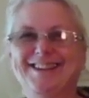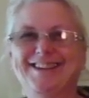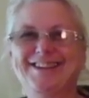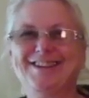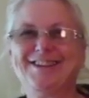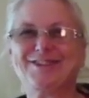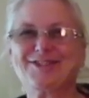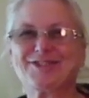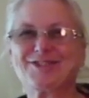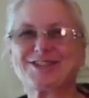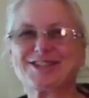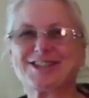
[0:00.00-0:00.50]

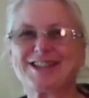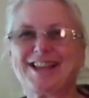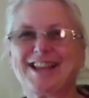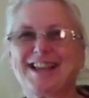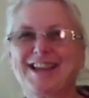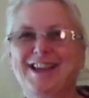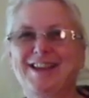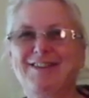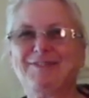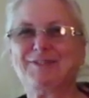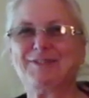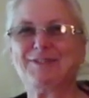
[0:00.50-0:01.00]
Your
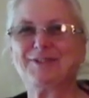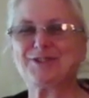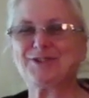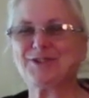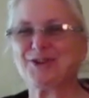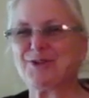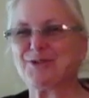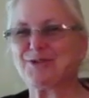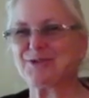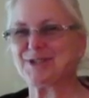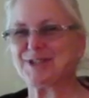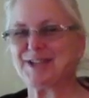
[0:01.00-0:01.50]
slave
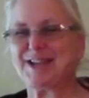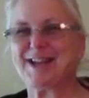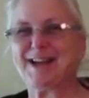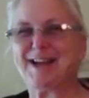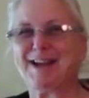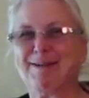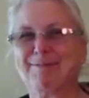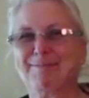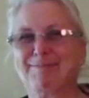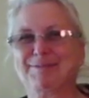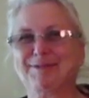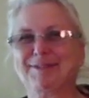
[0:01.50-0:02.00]
shows
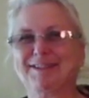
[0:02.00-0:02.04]
up.